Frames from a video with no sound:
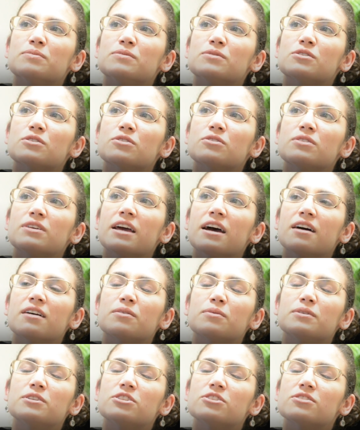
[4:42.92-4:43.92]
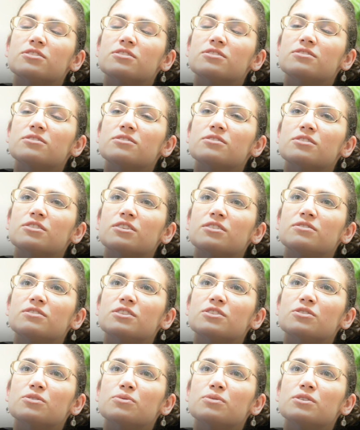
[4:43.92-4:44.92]
So yeah, we just served
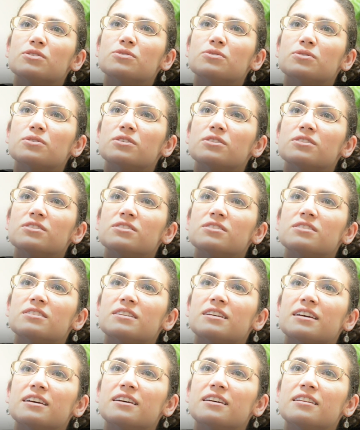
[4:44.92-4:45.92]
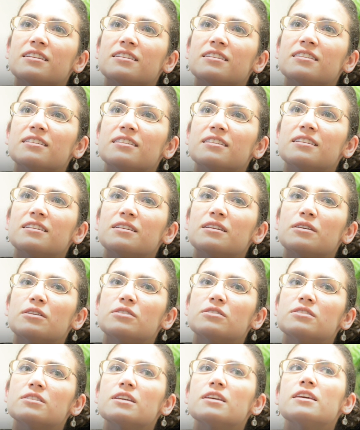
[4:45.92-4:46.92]
as a resource,
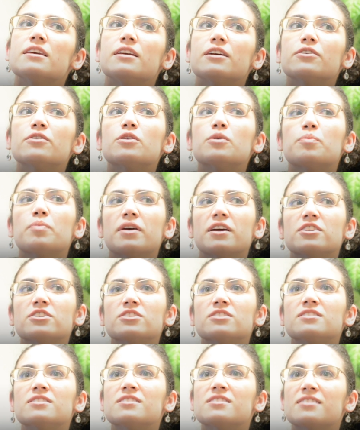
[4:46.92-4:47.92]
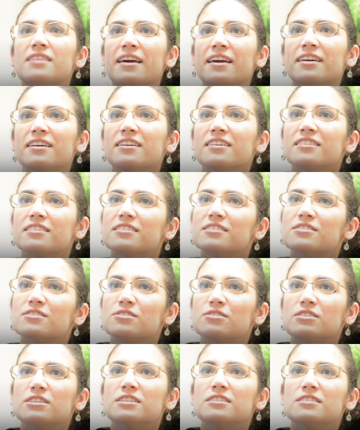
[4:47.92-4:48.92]
and to hear the patients thank the
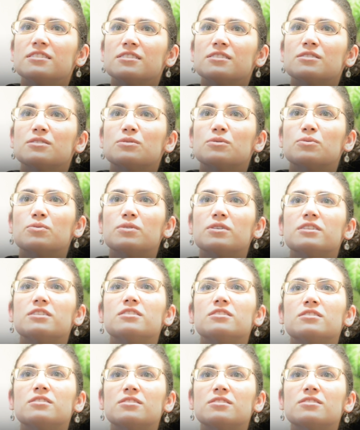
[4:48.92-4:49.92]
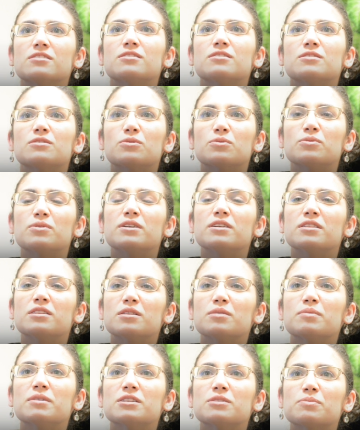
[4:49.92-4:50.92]
students was one of
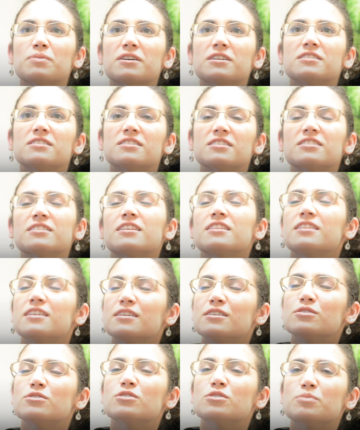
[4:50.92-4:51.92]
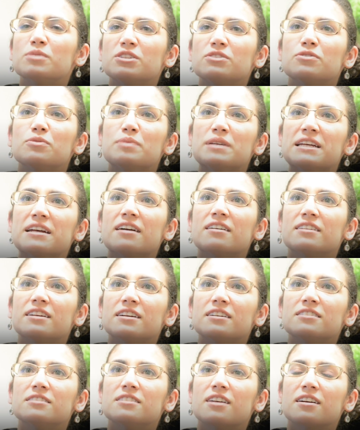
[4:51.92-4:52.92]
the best parts. They're like, thank you so much for being out
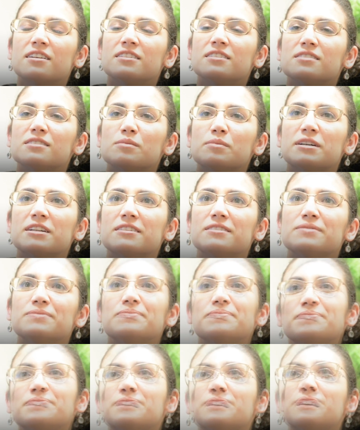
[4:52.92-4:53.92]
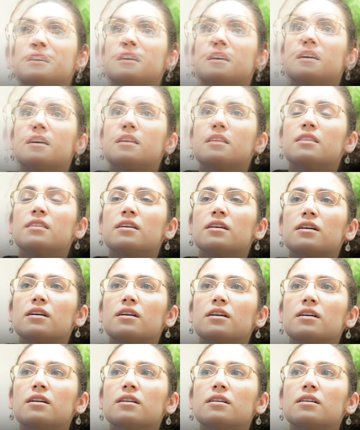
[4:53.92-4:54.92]
here and talking to us about it.
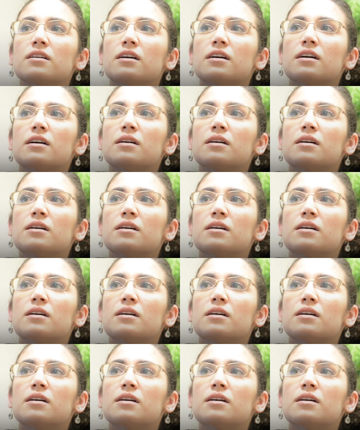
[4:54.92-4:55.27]
They're